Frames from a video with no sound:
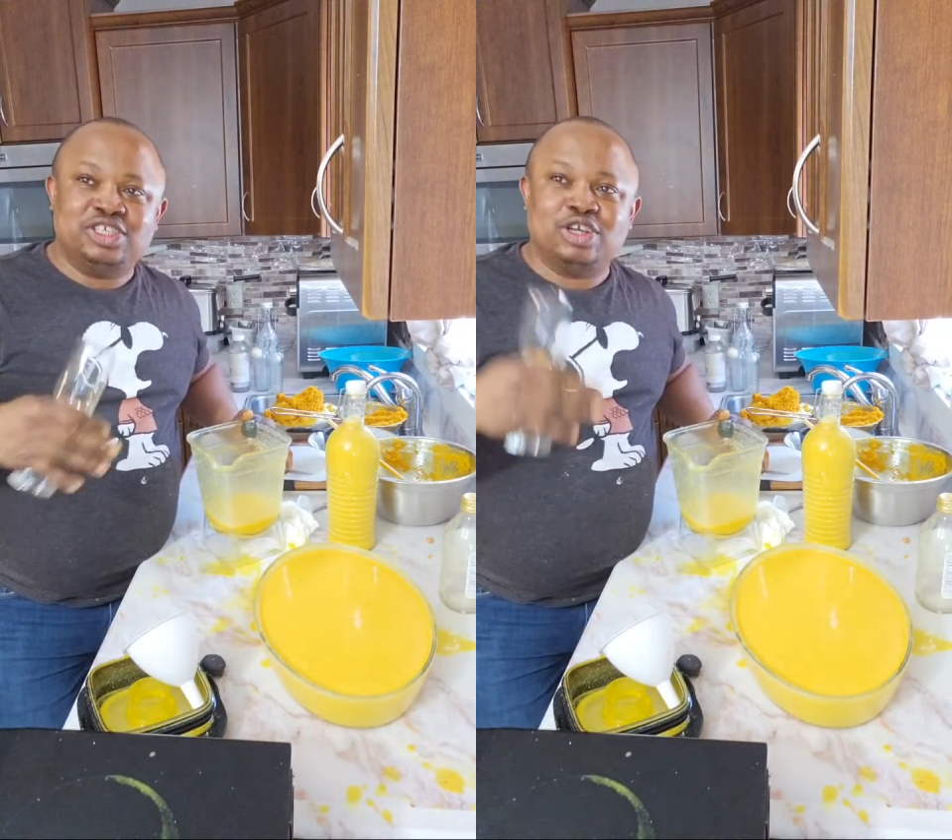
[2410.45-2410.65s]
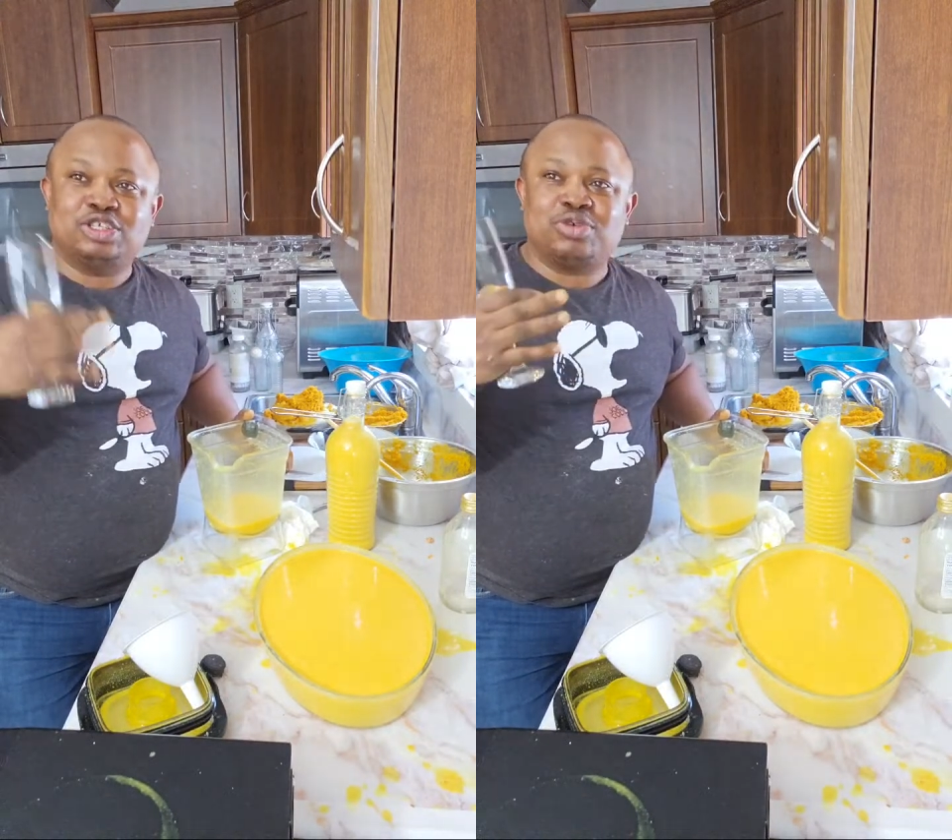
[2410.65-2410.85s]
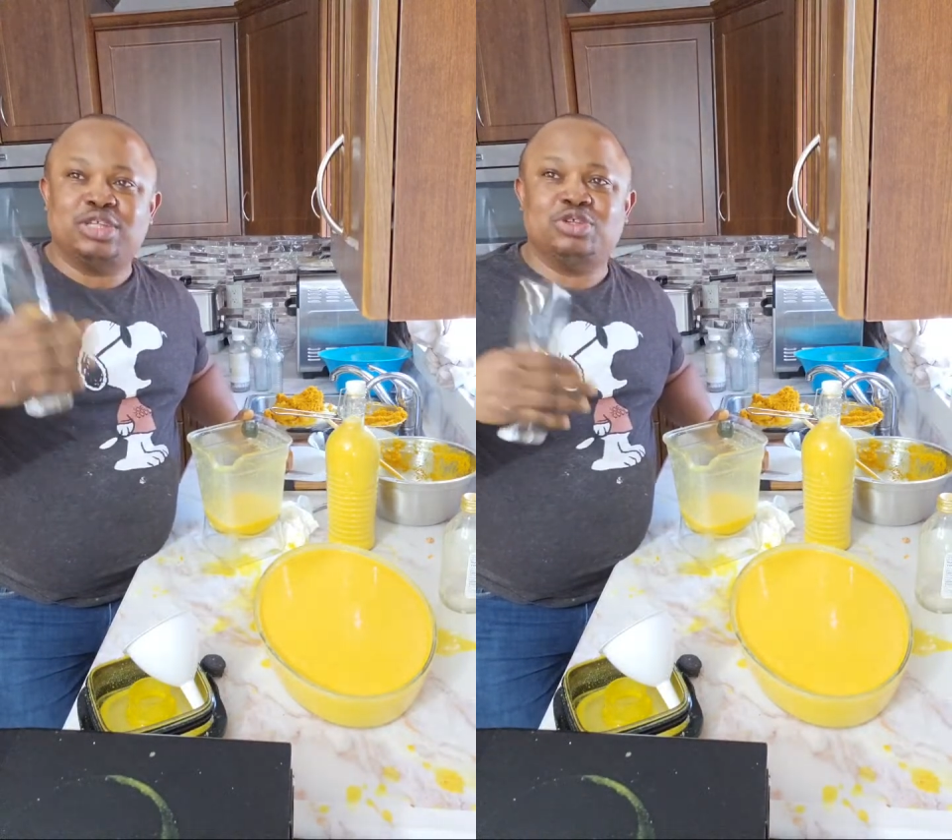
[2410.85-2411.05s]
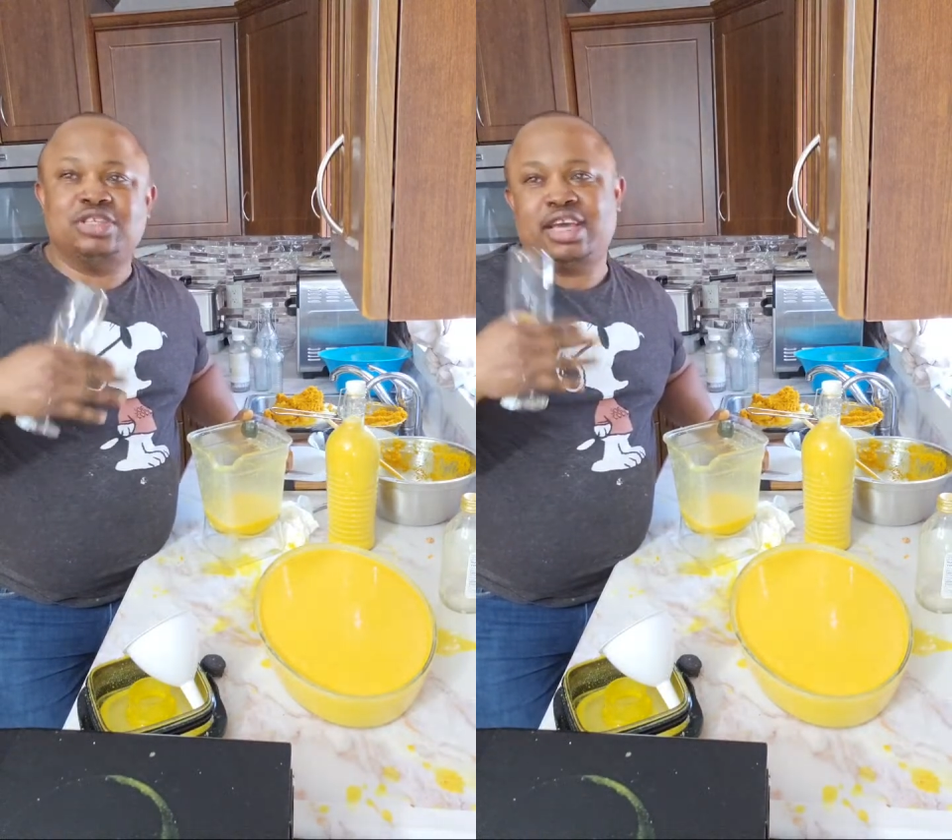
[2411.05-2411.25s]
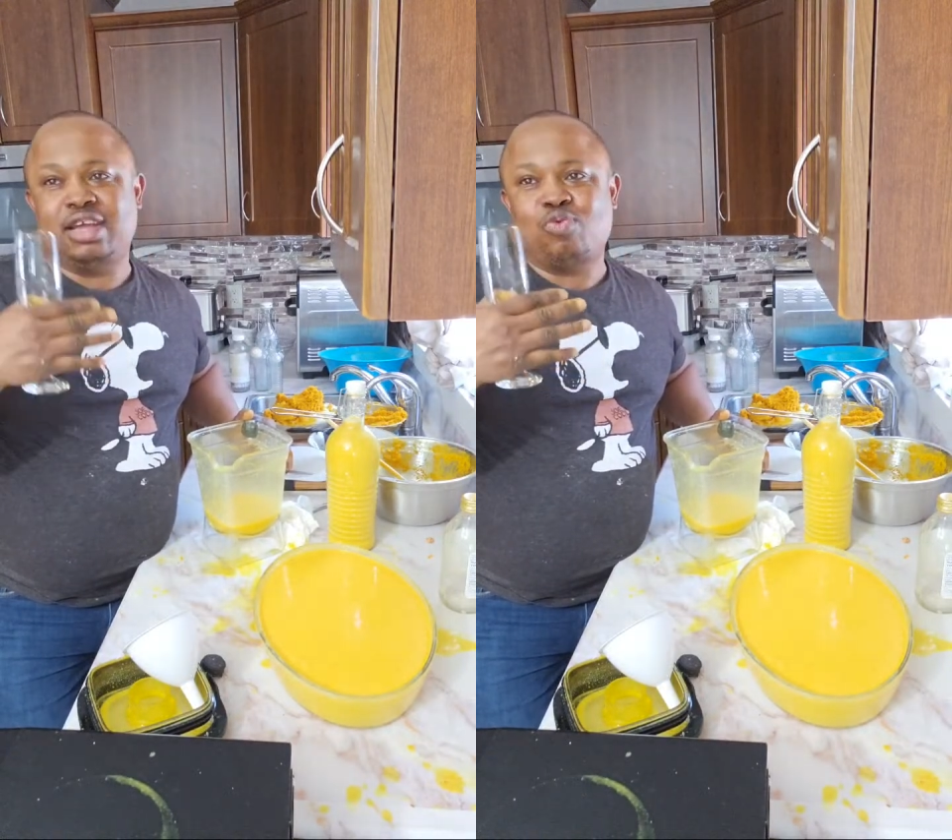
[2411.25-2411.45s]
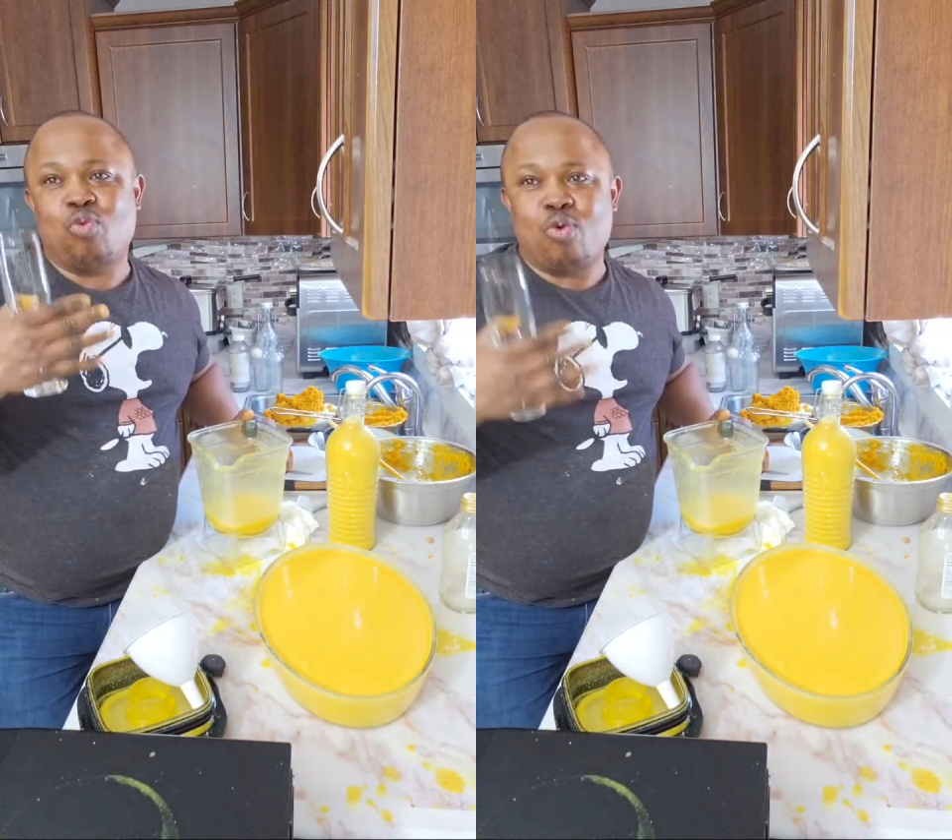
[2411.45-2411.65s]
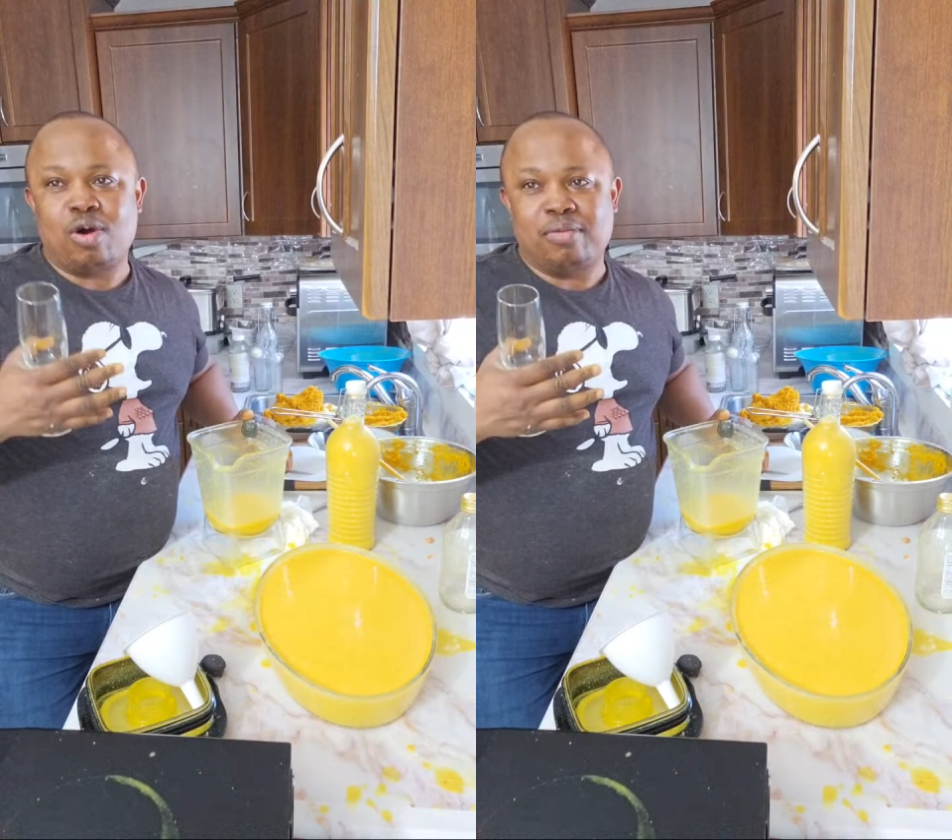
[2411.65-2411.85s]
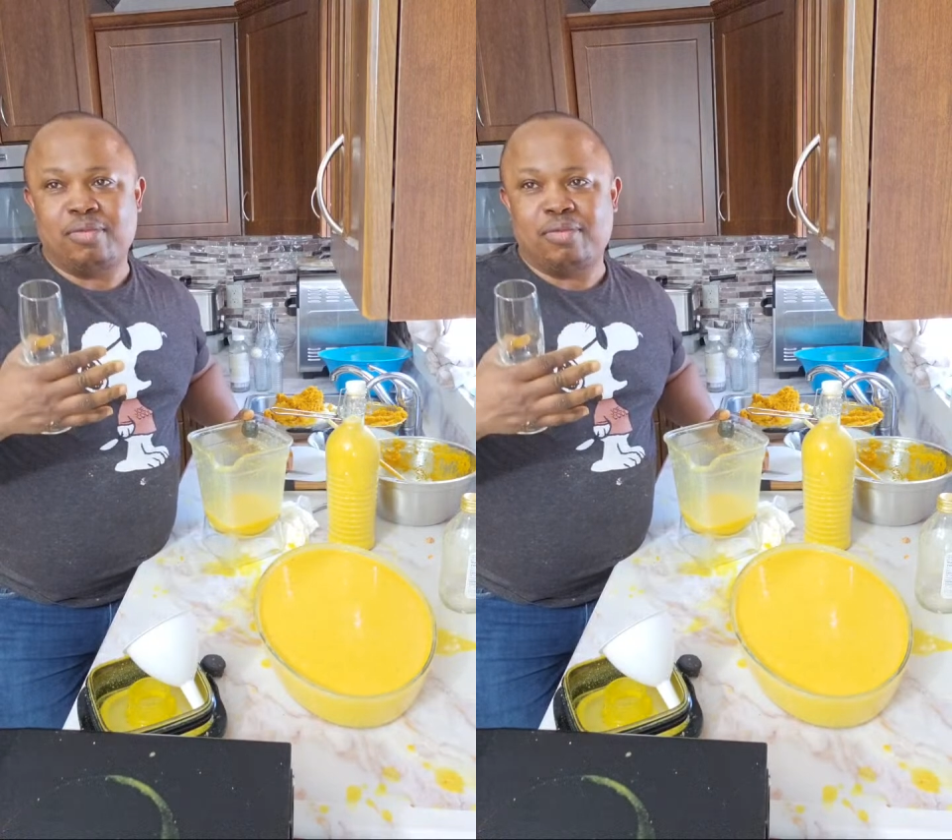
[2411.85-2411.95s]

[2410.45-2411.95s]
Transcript: just try to take it warm,